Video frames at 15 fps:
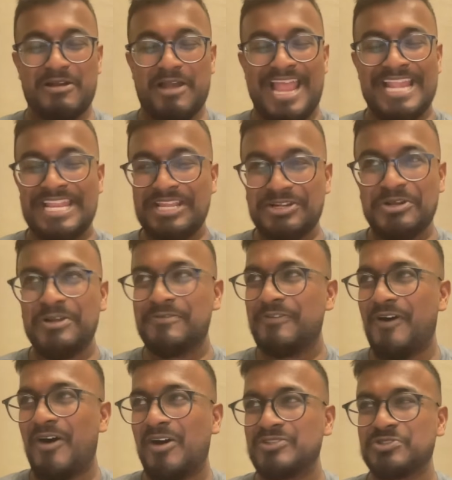any good
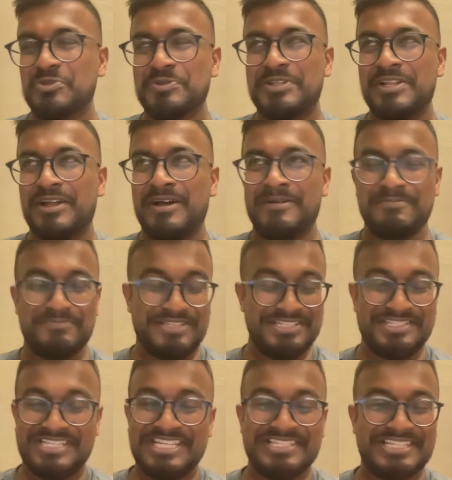for Arsenal uh, this
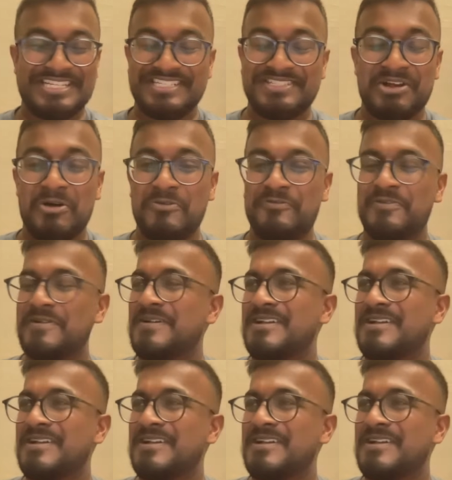season itself?